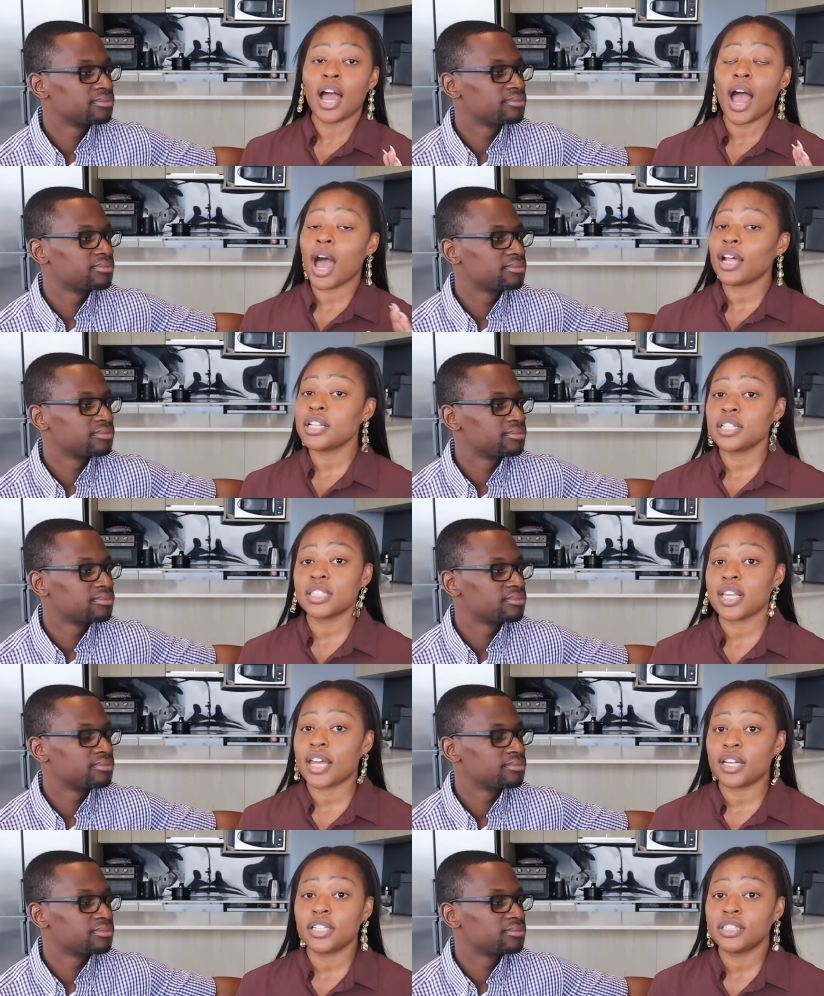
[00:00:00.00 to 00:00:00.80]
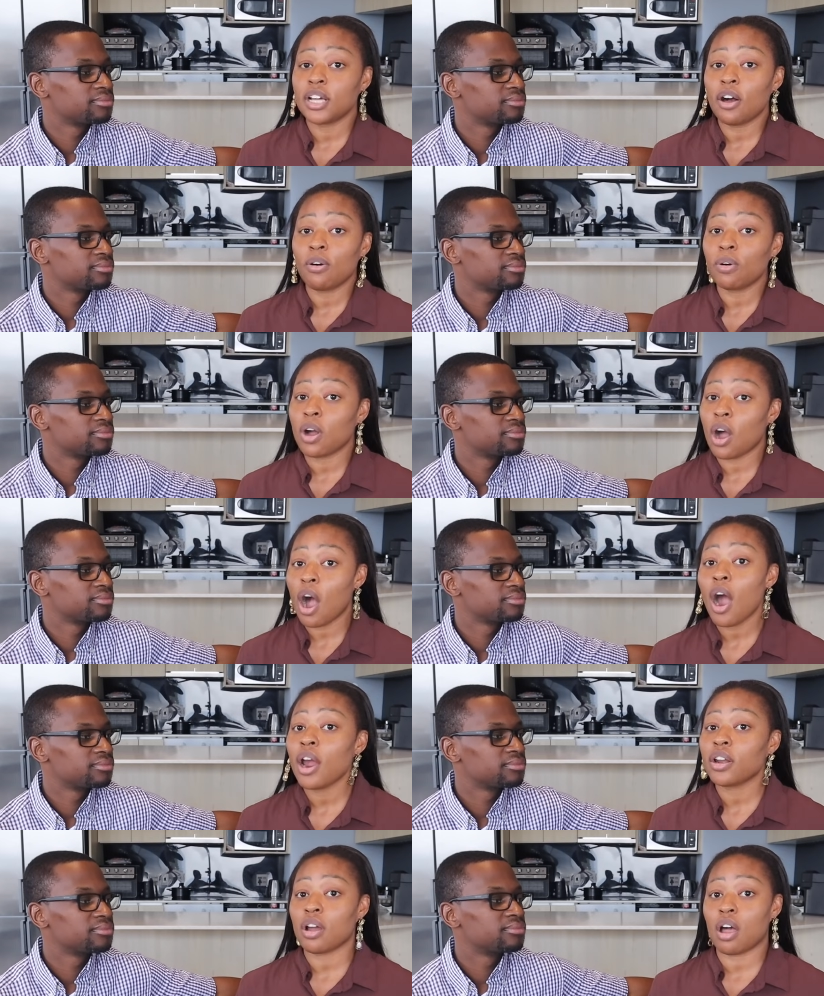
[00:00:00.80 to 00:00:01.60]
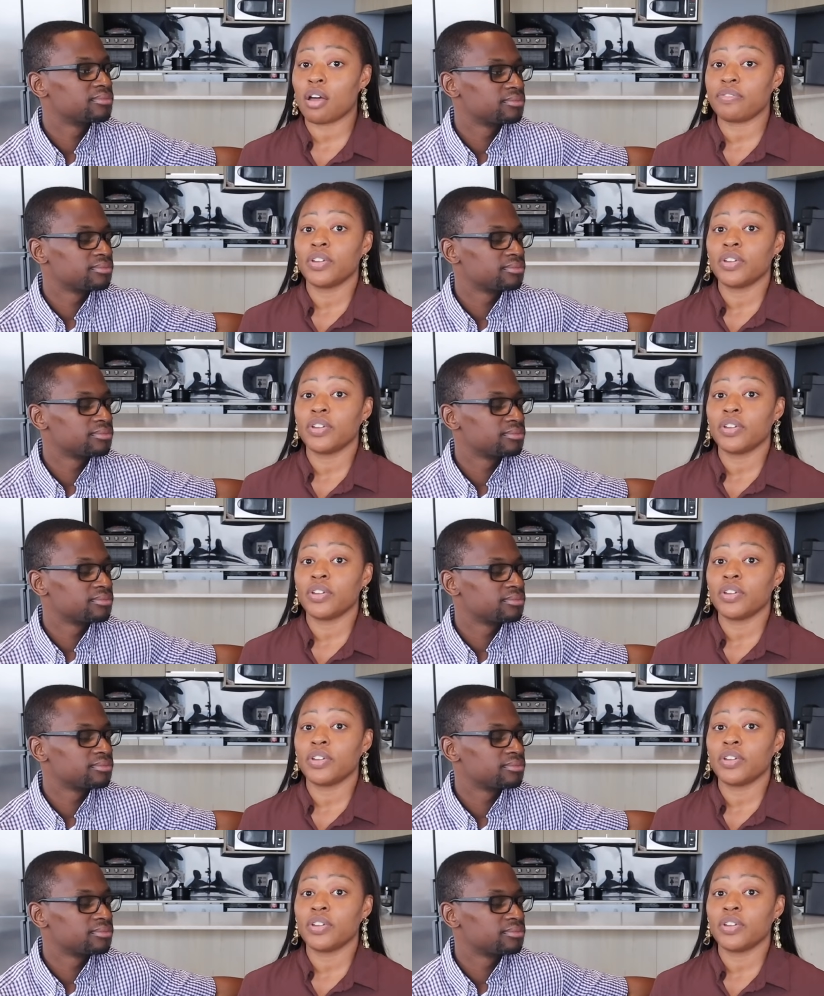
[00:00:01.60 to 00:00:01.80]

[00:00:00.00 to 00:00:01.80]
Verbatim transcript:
Speaker 1: I'll just cut this whole card off.